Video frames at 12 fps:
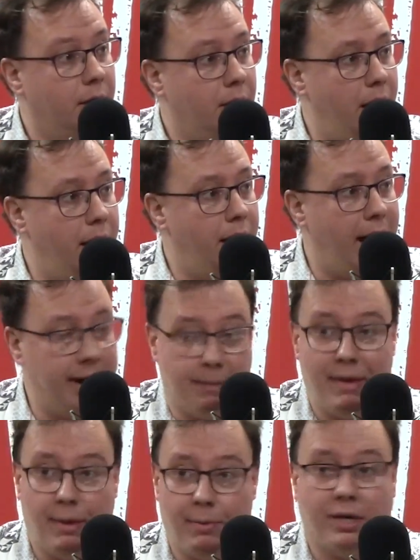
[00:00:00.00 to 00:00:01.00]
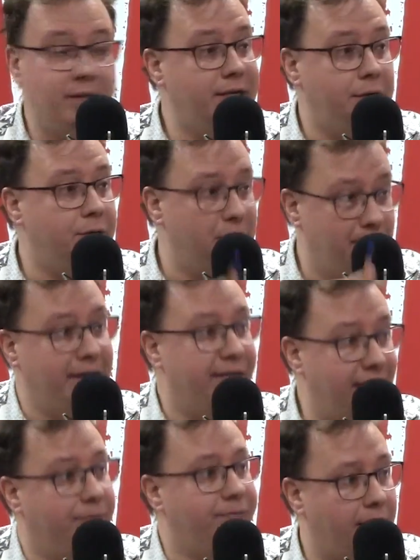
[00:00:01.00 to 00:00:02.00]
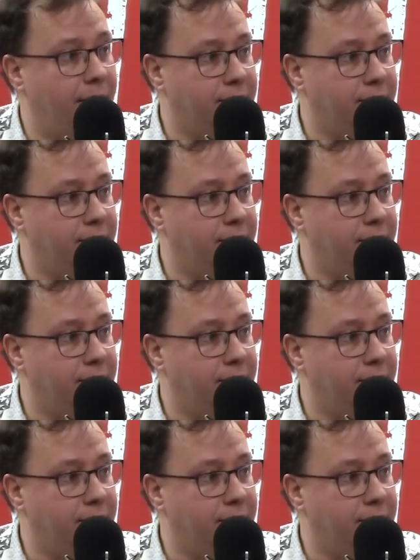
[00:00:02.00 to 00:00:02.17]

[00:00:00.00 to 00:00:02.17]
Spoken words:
And he may well continue to be that fella.